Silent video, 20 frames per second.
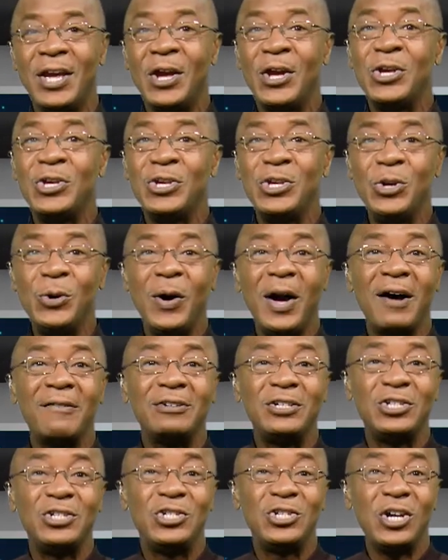You
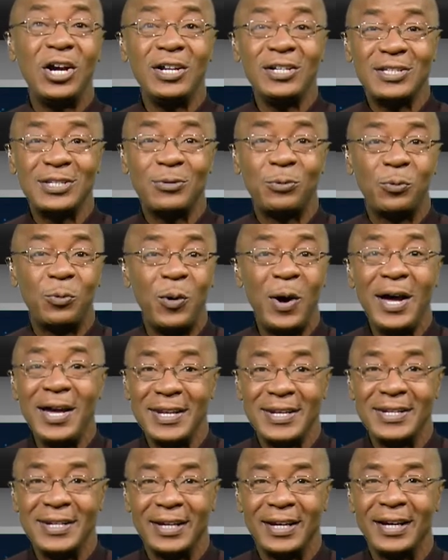have just
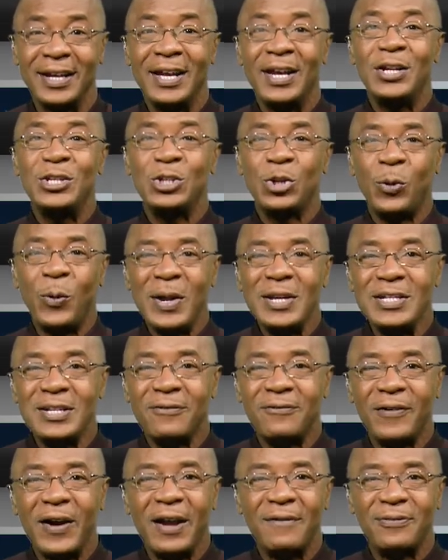won
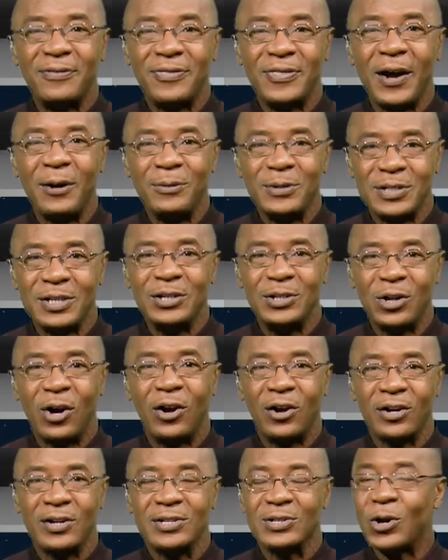twenty-five thousand
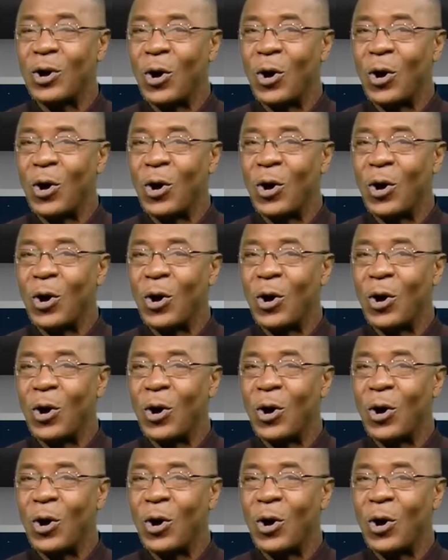dollars,